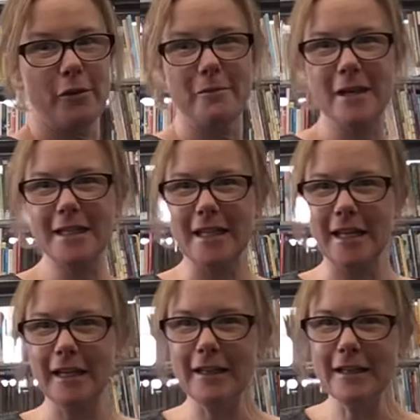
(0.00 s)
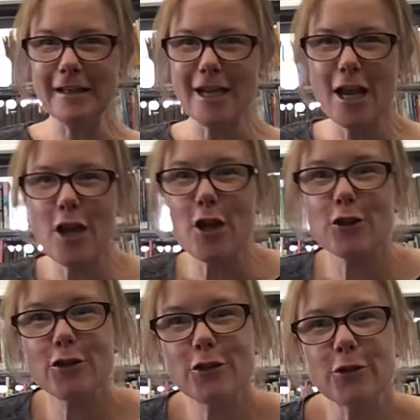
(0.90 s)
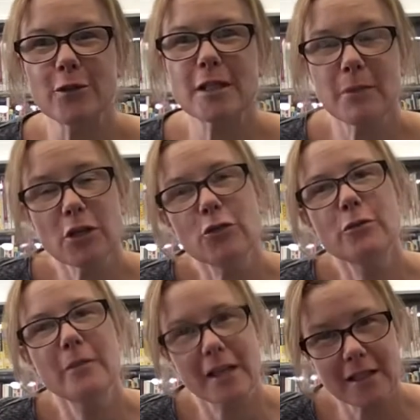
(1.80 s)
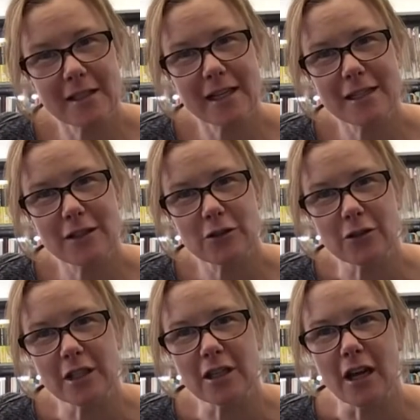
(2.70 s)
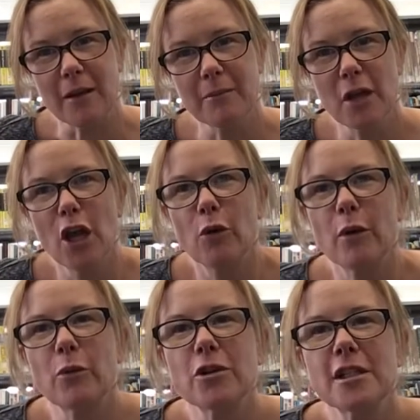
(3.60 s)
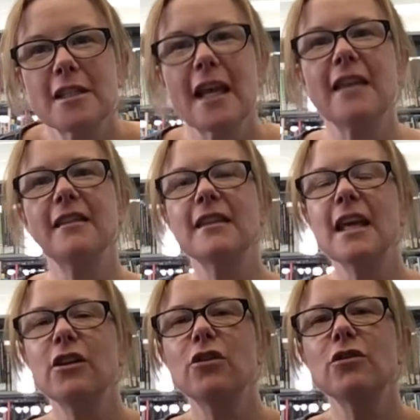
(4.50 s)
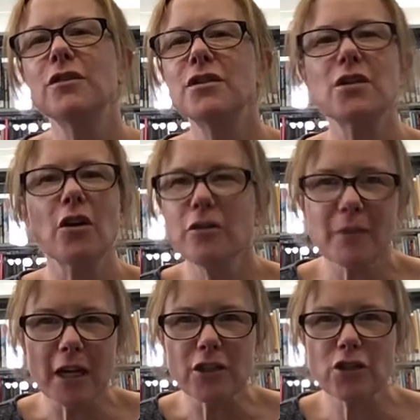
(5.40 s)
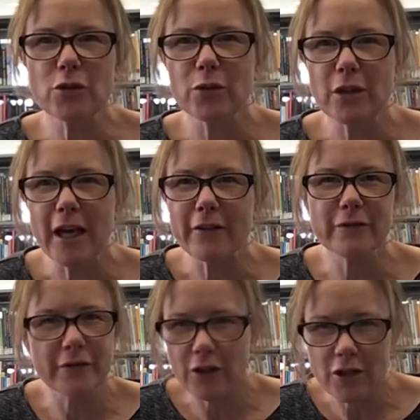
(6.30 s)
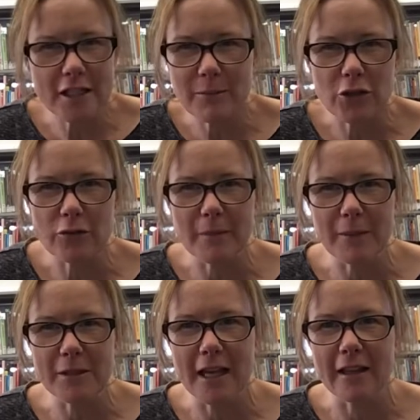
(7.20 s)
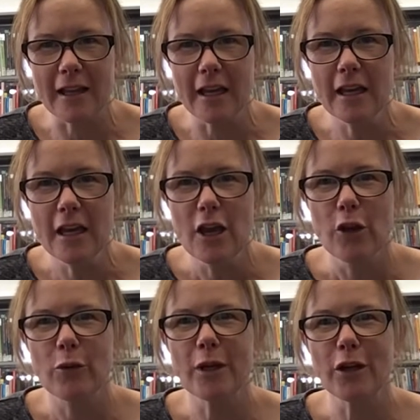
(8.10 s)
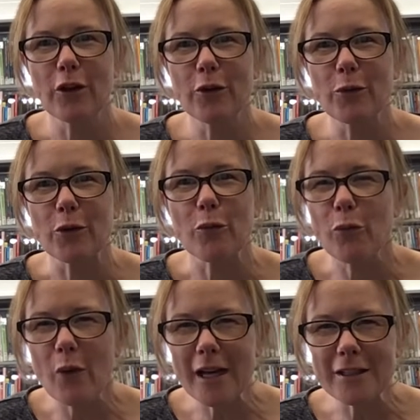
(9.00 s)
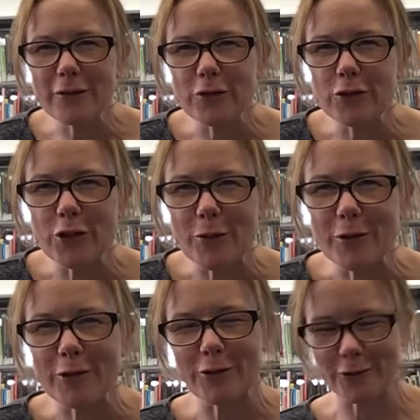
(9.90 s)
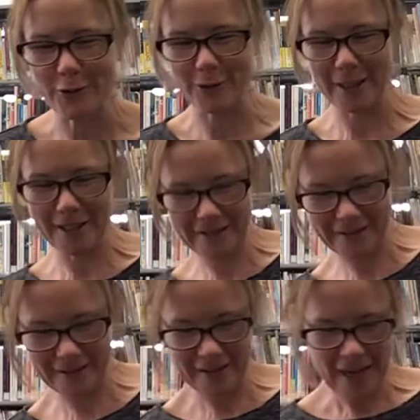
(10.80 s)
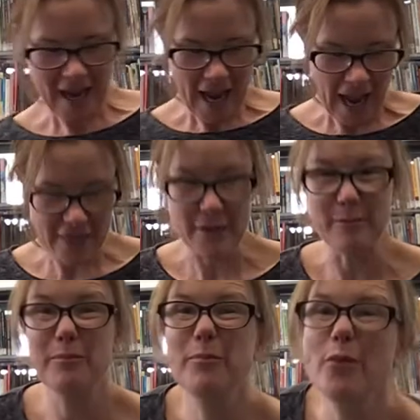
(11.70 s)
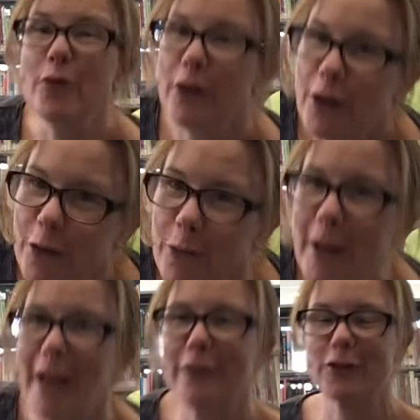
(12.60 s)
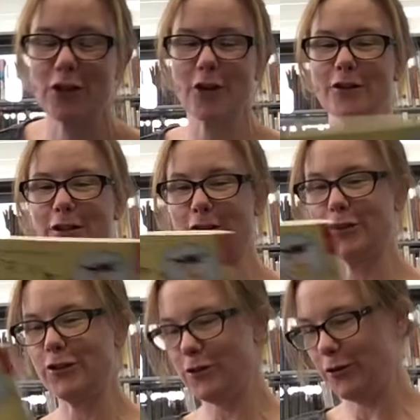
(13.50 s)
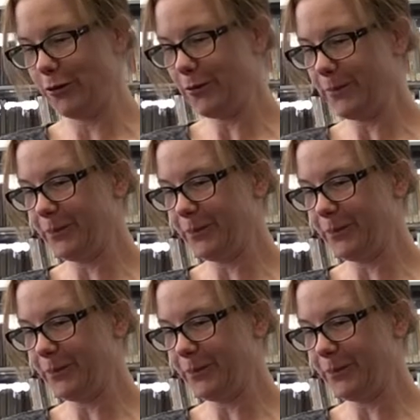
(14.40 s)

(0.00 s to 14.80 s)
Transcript: missing to do a special Mother's Day story time. We want to say thank you so much to all our very special mums out there. We know what a wonderful job you're all doing. And the book we have chosen to do